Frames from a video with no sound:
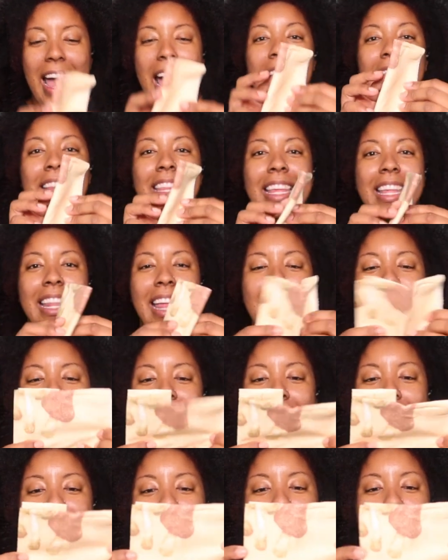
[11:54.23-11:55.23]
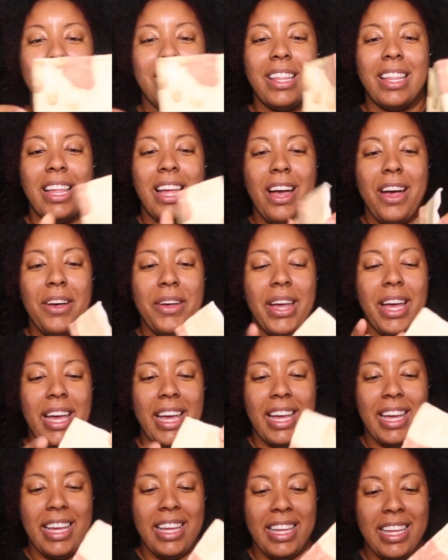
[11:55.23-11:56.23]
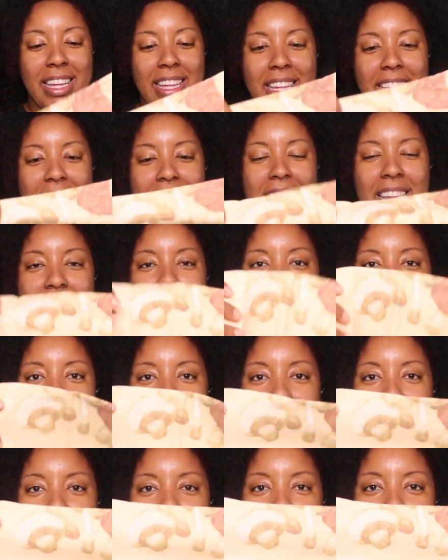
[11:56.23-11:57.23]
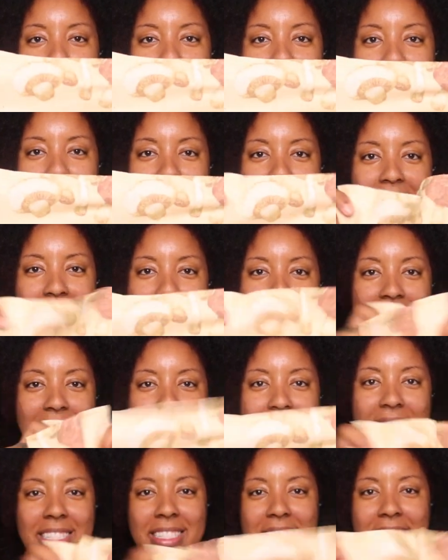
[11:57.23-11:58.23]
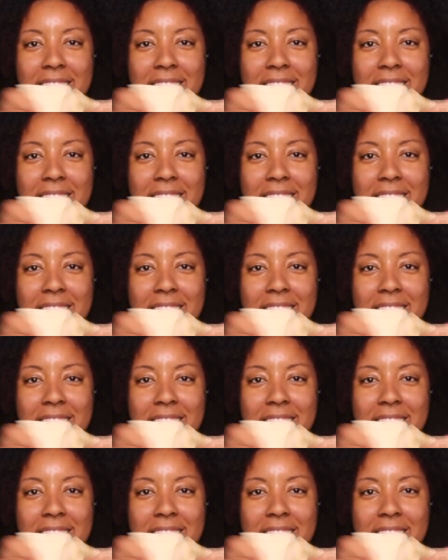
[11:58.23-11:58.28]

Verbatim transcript: I did that because they're a little, okay. Okay, yeah.